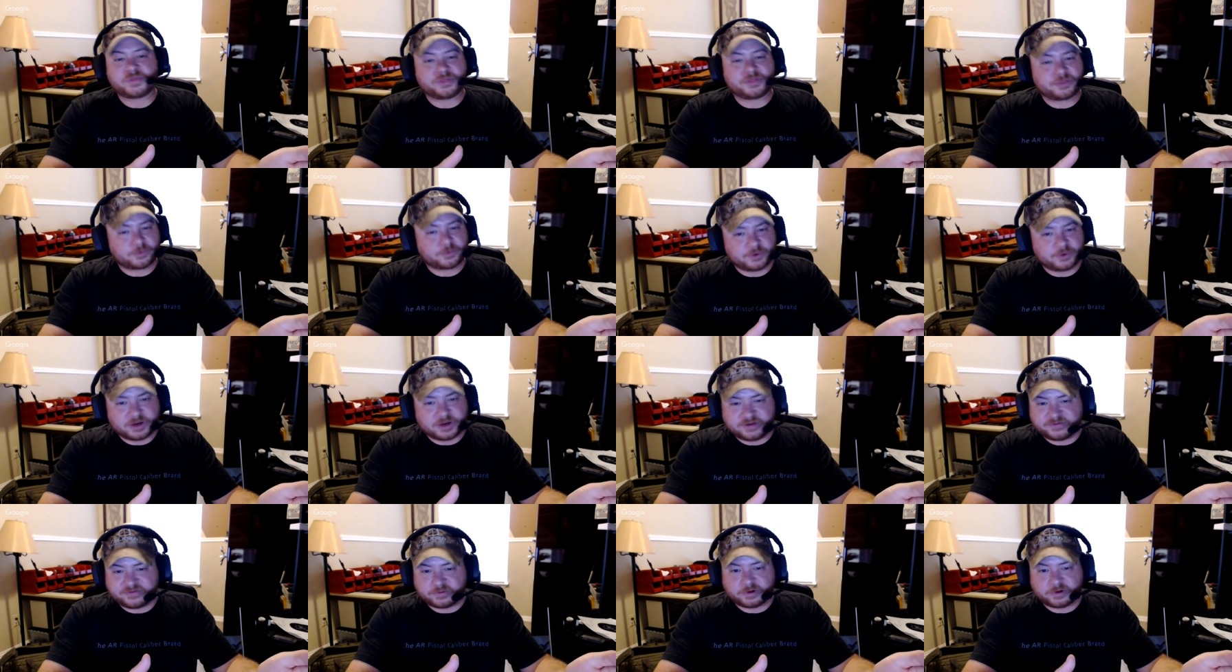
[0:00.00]

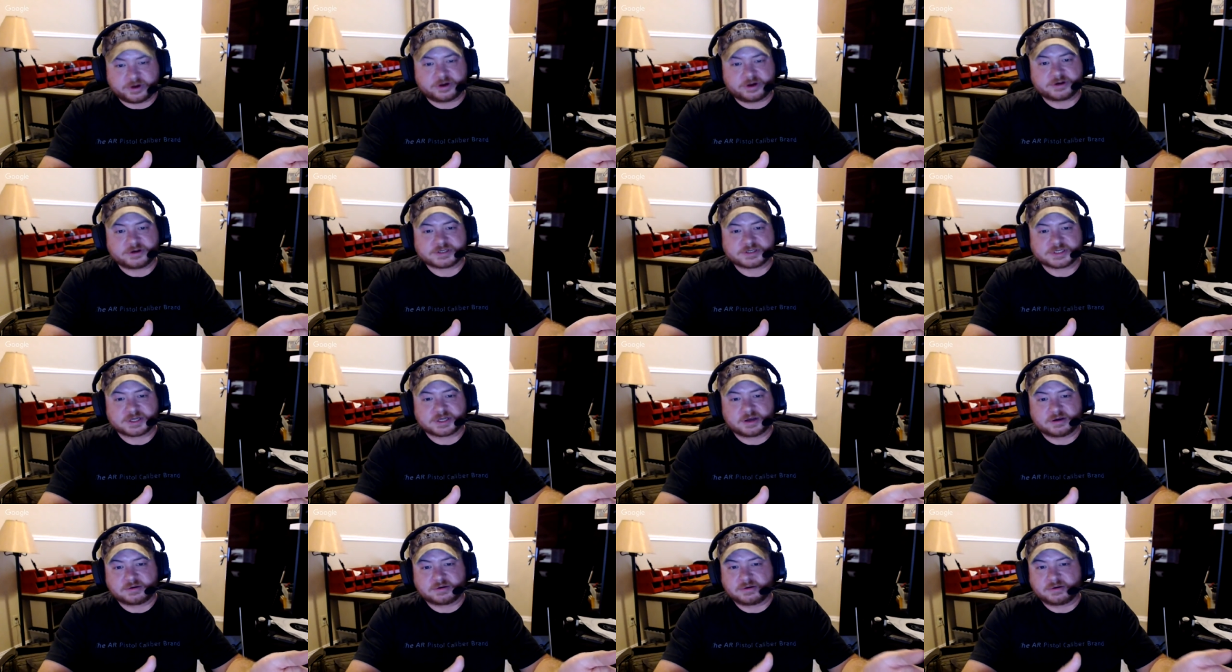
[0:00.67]
three, four years
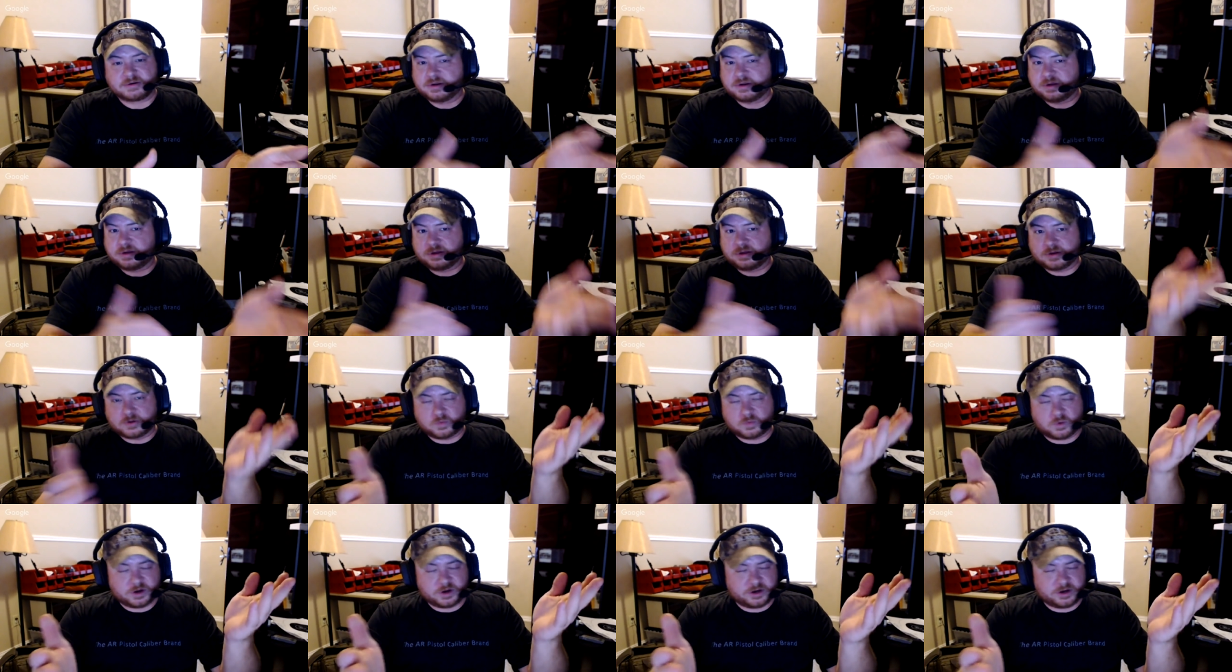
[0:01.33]
ago.
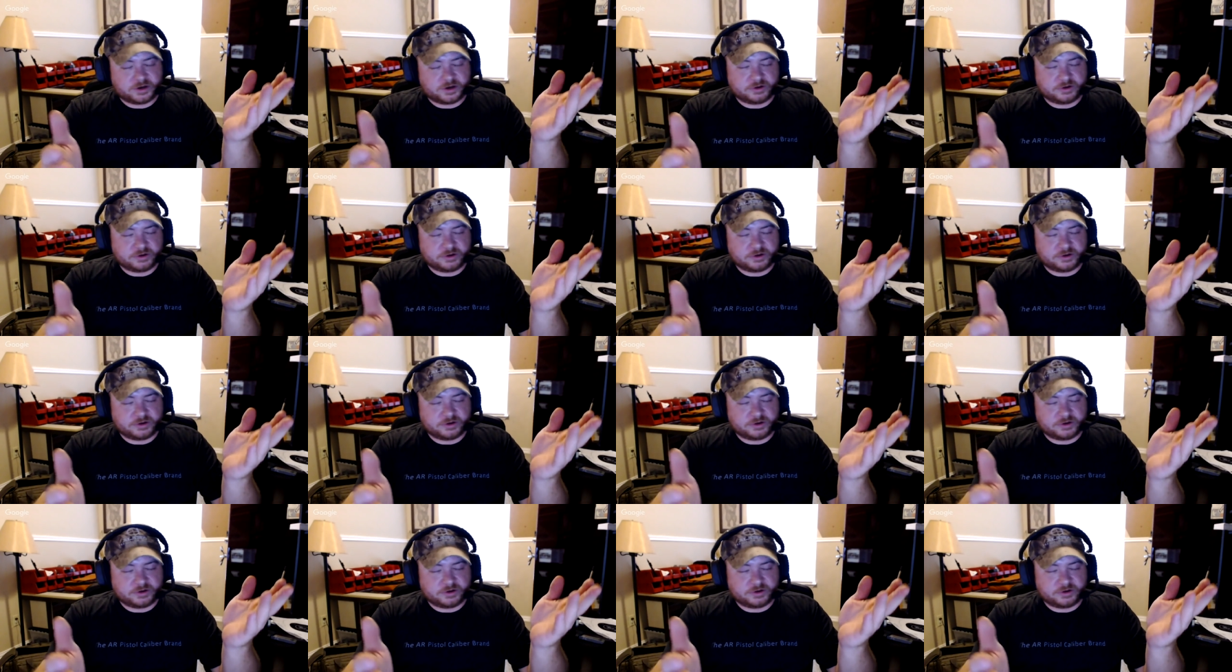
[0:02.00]
One